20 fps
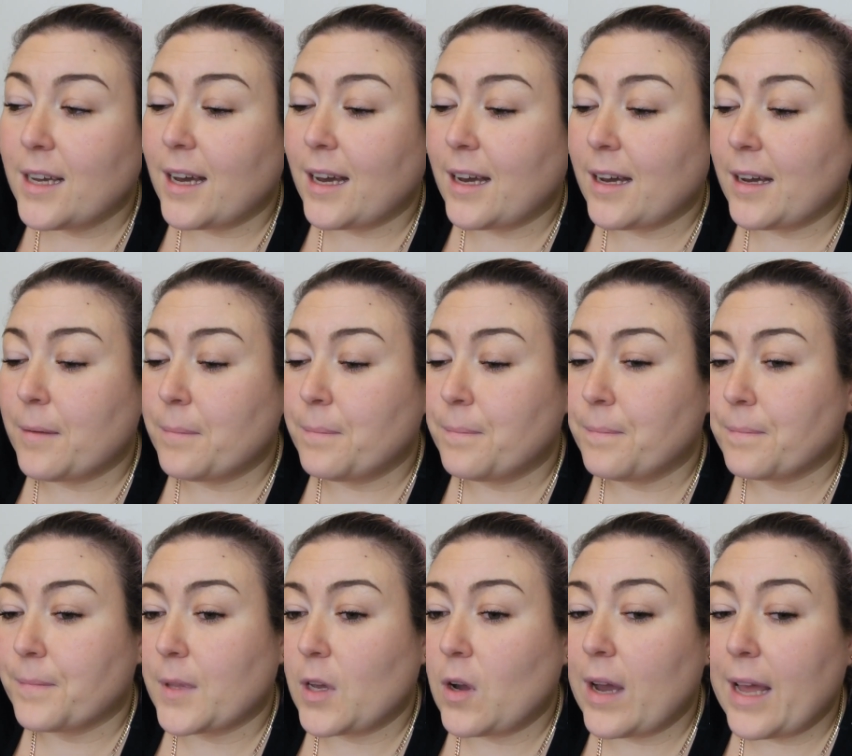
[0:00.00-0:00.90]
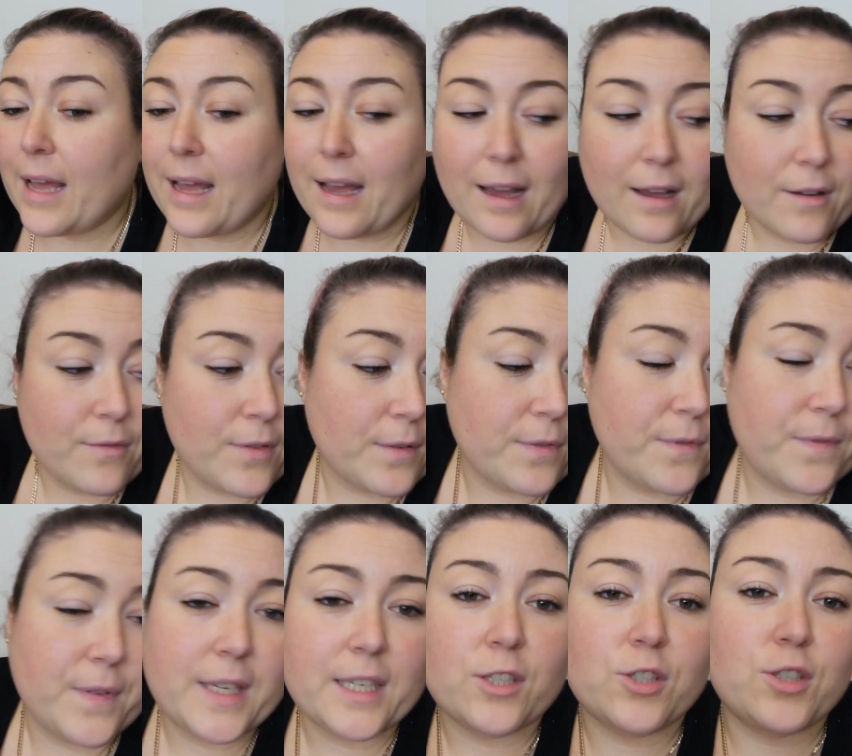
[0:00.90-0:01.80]
Um, I have
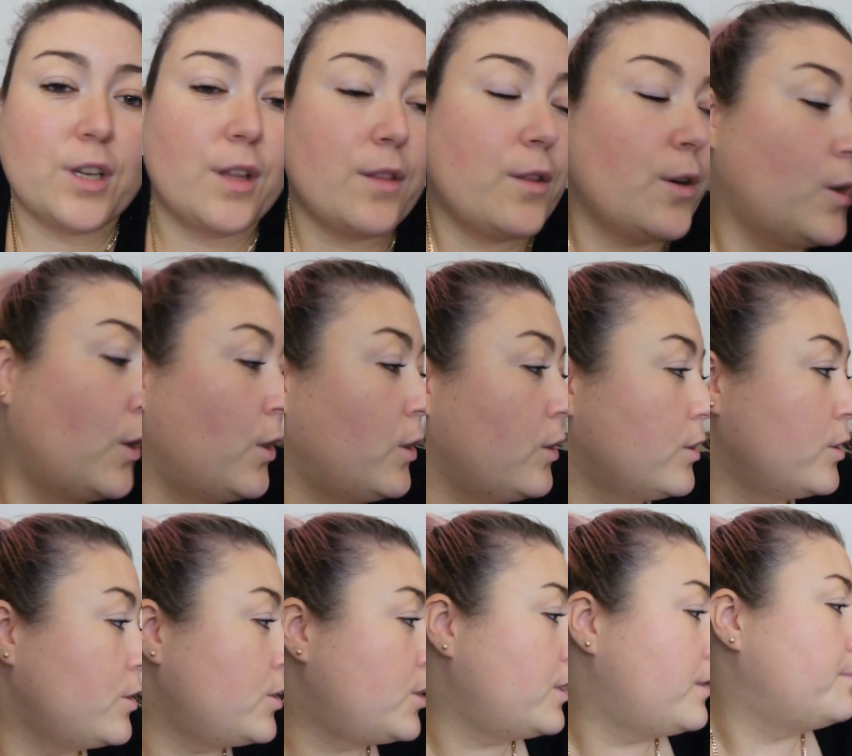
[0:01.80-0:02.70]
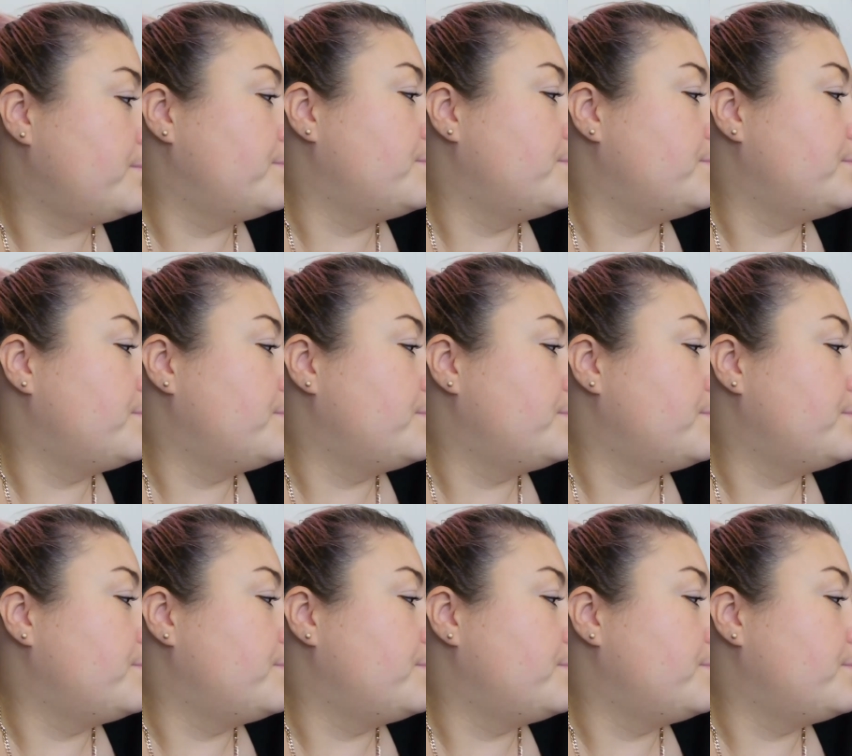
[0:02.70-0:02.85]
finished the hood